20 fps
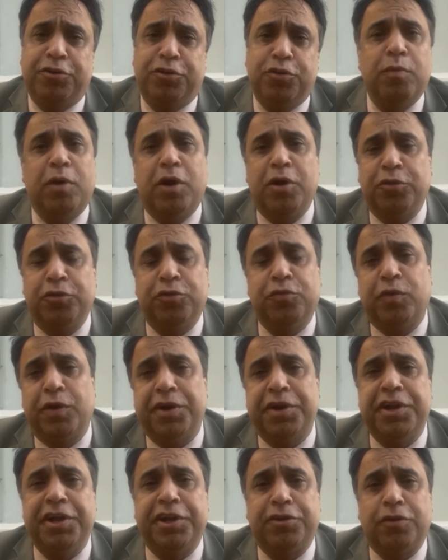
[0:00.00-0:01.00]
tomorrow's
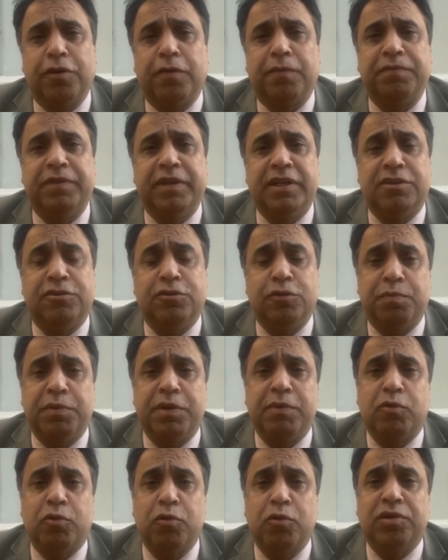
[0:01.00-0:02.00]
verdict of the
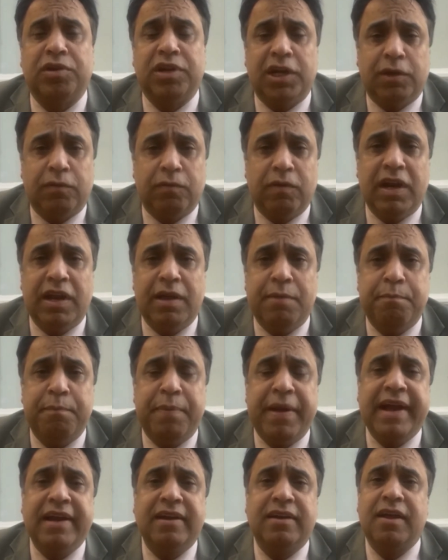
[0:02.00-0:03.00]
Supreme Court. It will
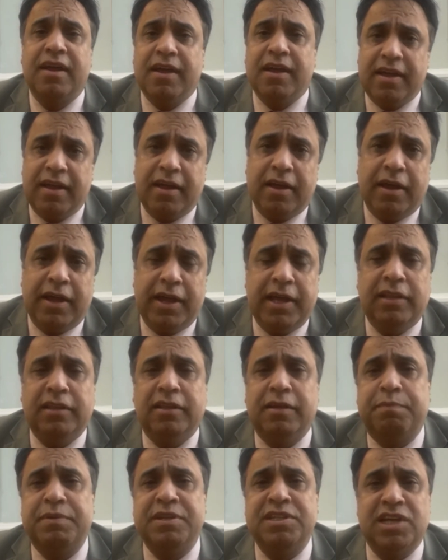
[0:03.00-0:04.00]
impact in
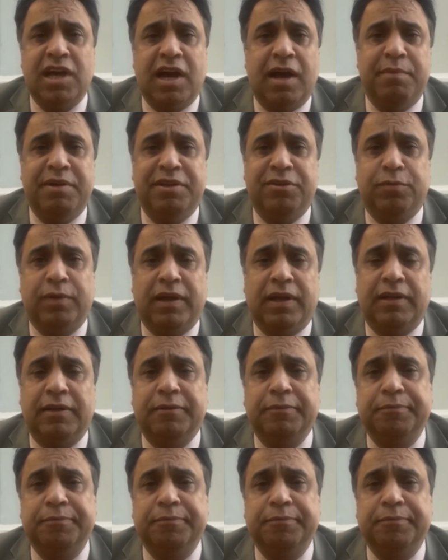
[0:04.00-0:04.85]
the Punjab as well.